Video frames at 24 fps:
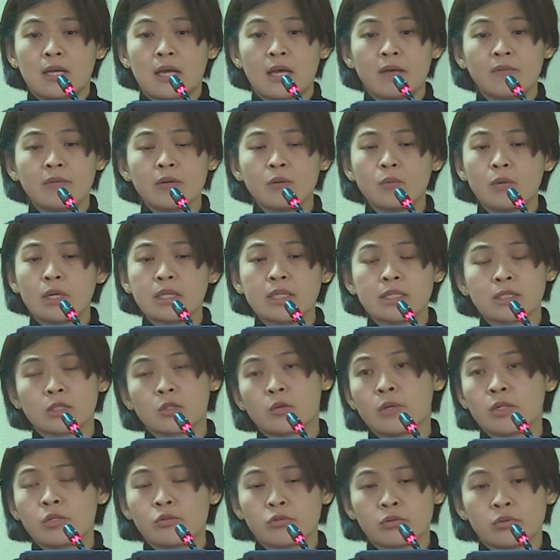Everyone is
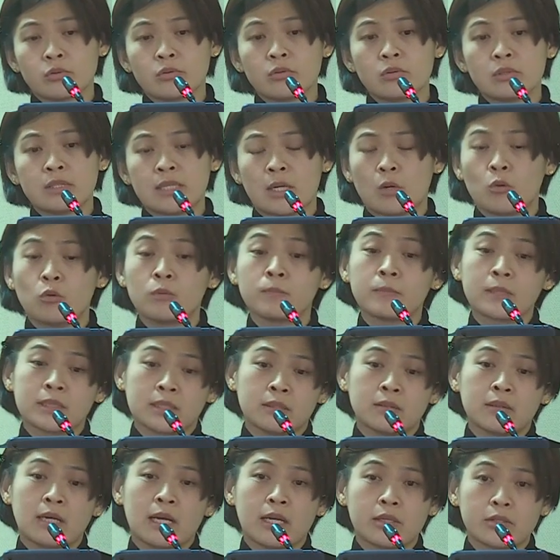going through their own
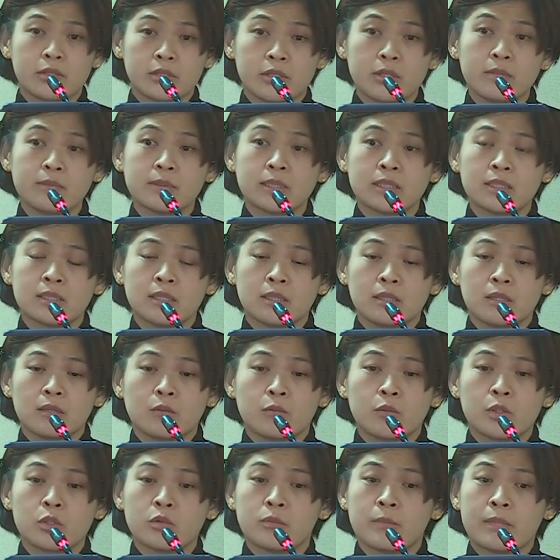personal hardships,
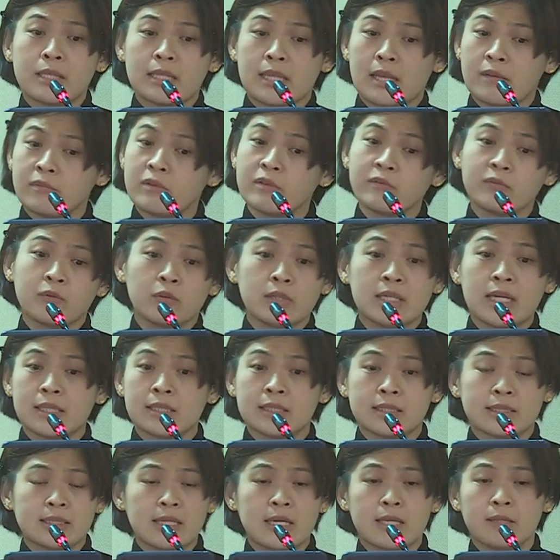which we may never fully
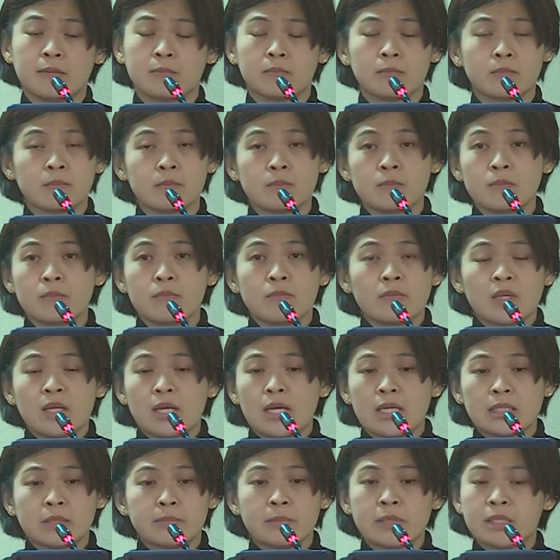understand.
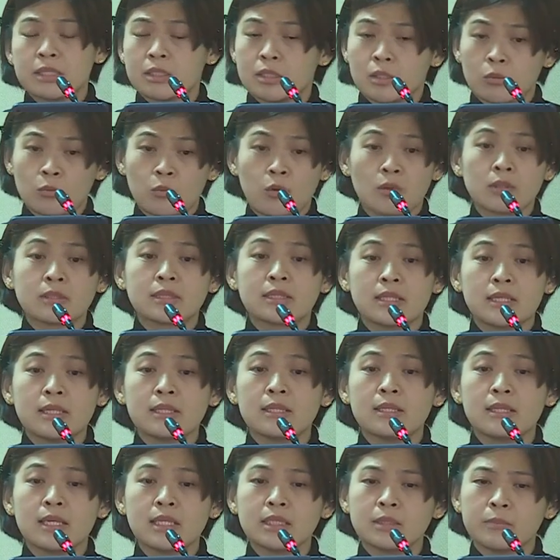As Minister Wong
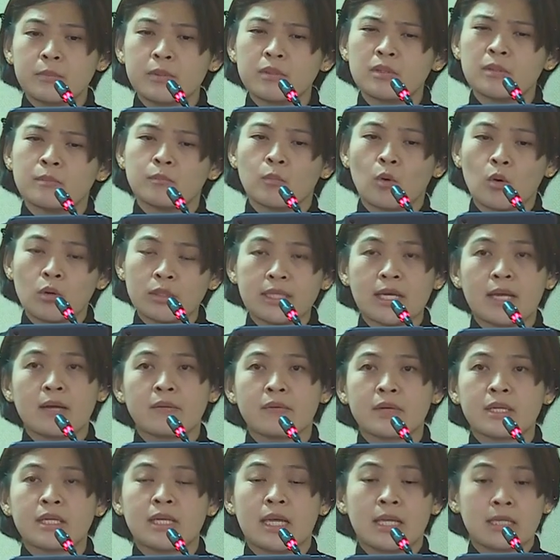said, let's build a more
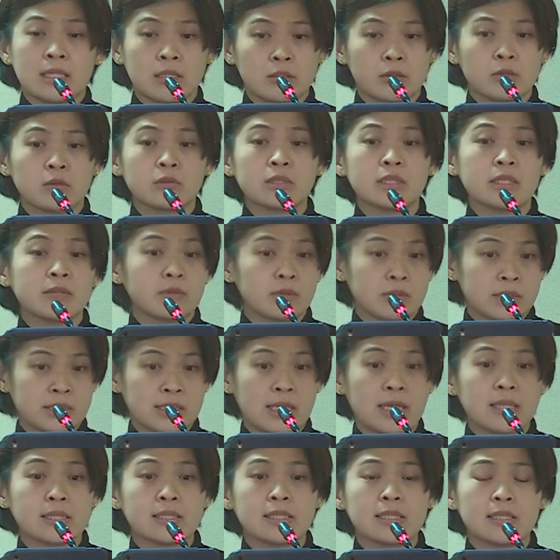caring and inclusive
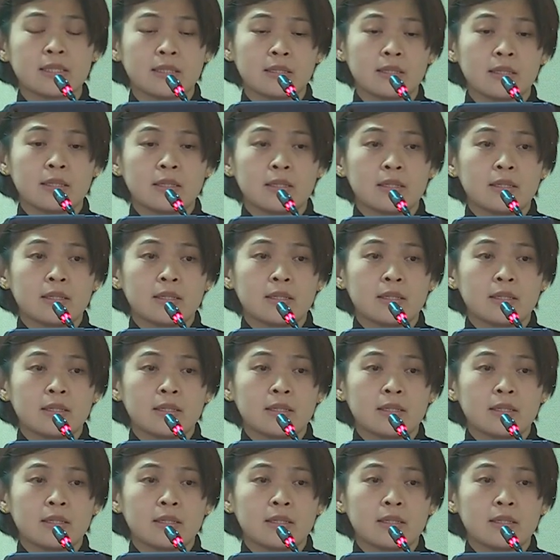society.